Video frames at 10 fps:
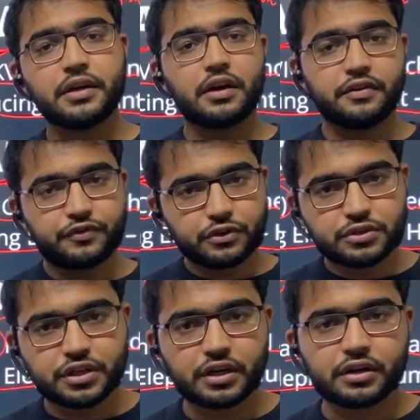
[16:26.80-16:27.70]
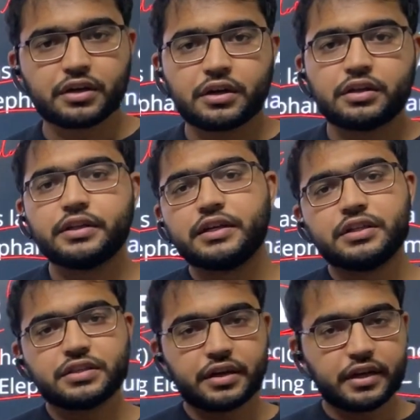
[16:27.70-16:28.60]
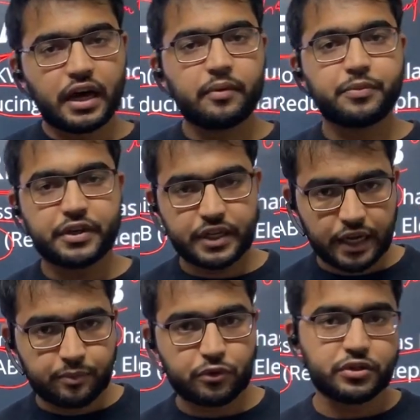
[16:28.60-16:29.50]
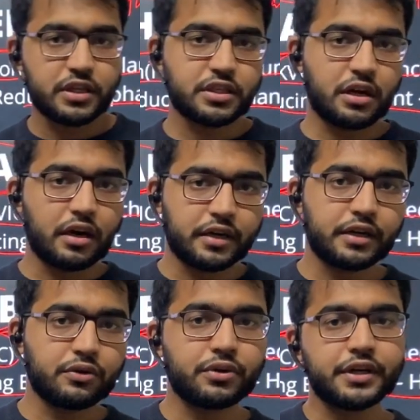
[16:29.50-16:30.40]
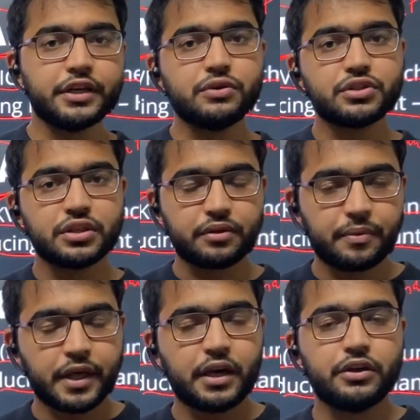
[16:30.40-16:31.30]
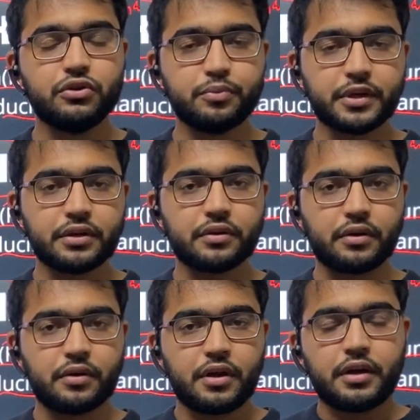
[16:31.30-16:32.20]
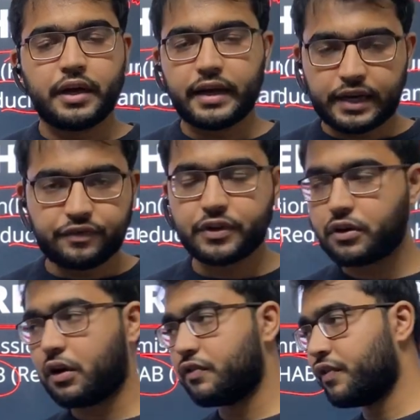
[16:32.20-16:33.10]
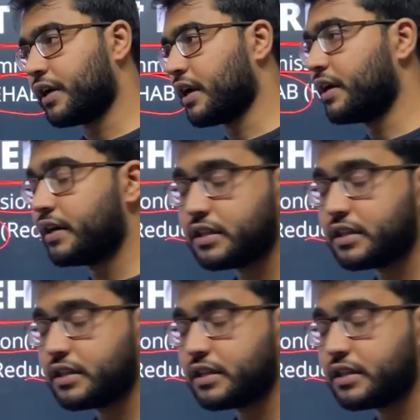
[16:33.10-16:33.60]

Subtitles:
confuse here that this rehab project started to reduce the human and elephant conflict, and it